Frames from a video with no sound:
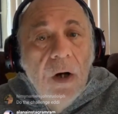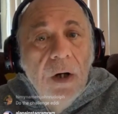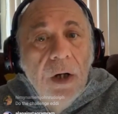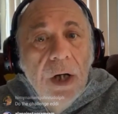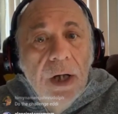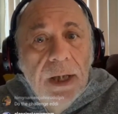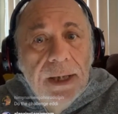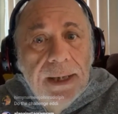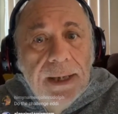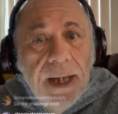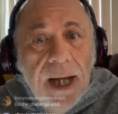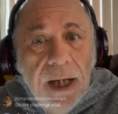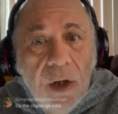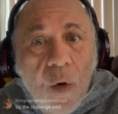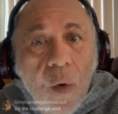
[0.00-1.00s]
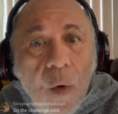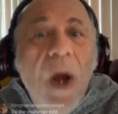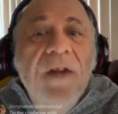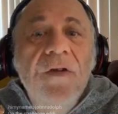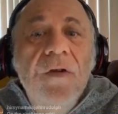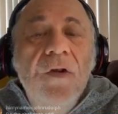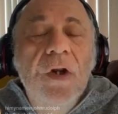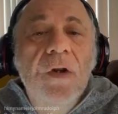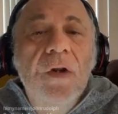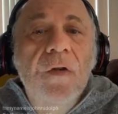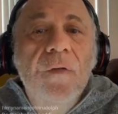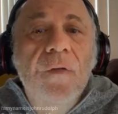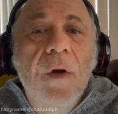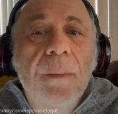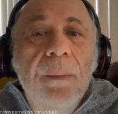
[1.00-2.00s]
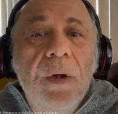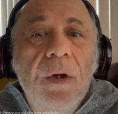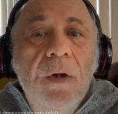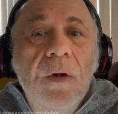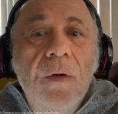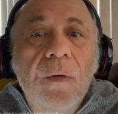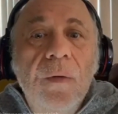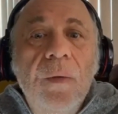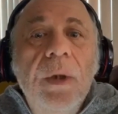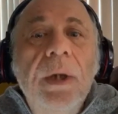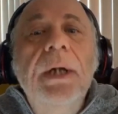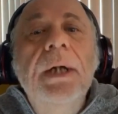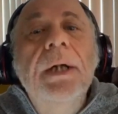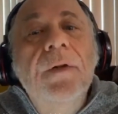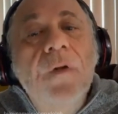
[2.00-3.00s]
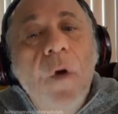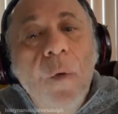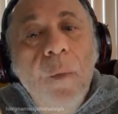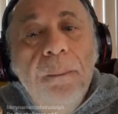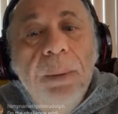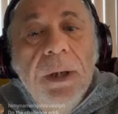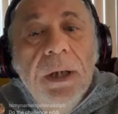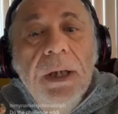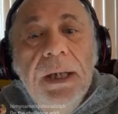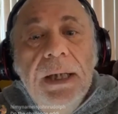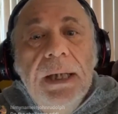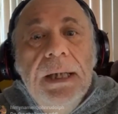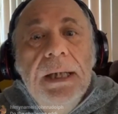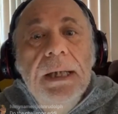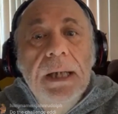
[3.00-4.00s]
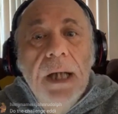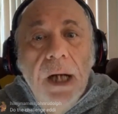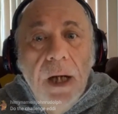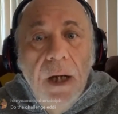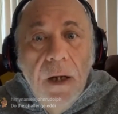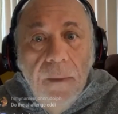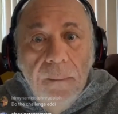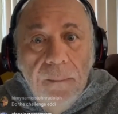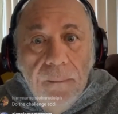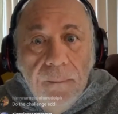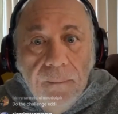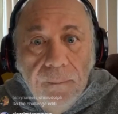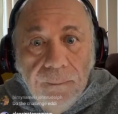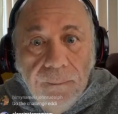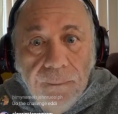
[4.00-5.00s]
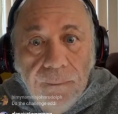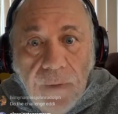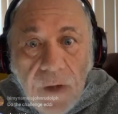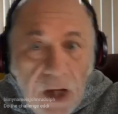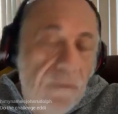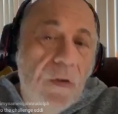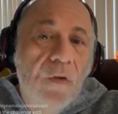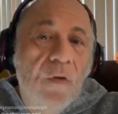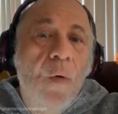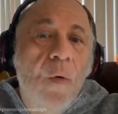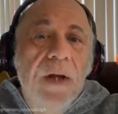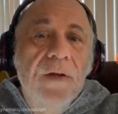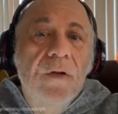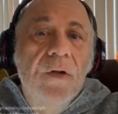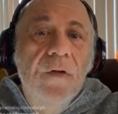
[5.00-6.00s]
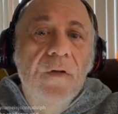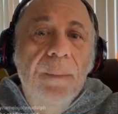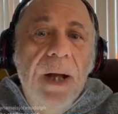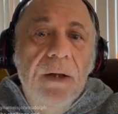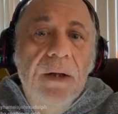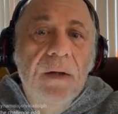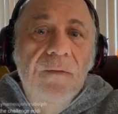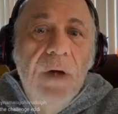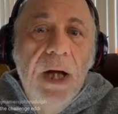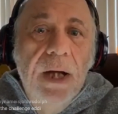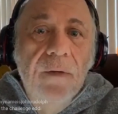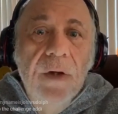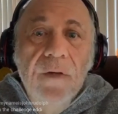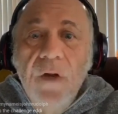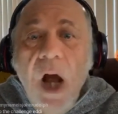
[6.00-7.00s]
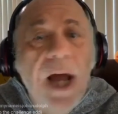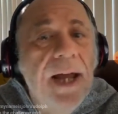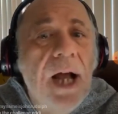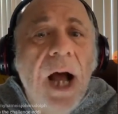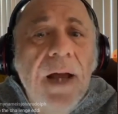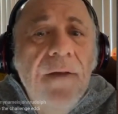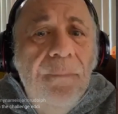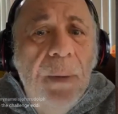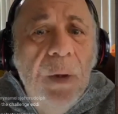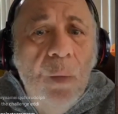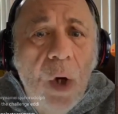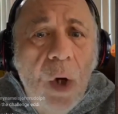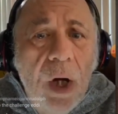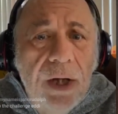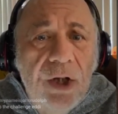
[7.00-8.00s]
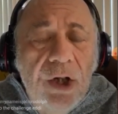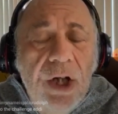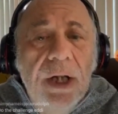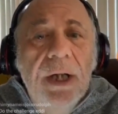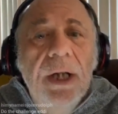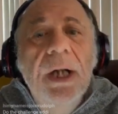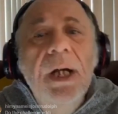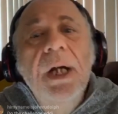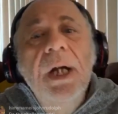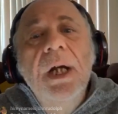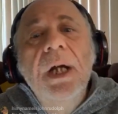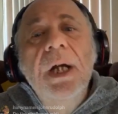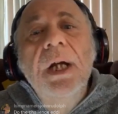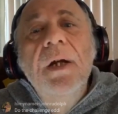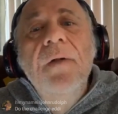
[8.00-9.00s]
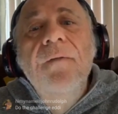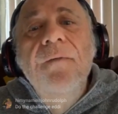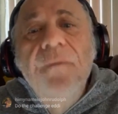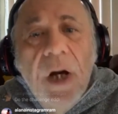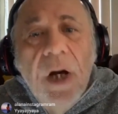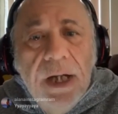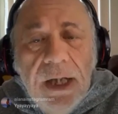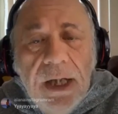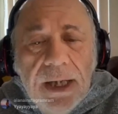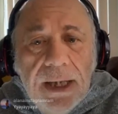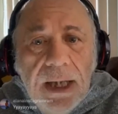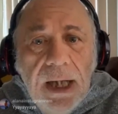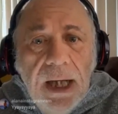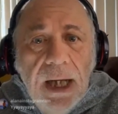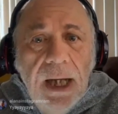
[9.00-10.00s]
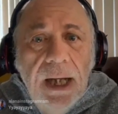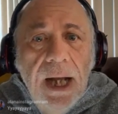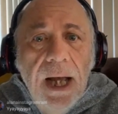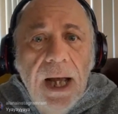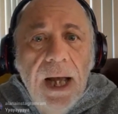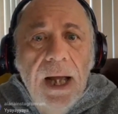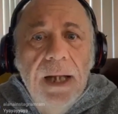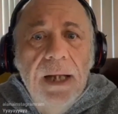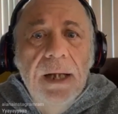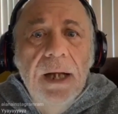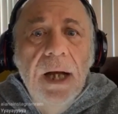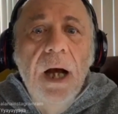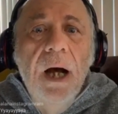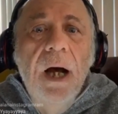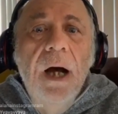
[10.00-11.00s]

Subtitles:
are going to take questions from you. So please give us questions about the virus. I've been watching fucking CNN,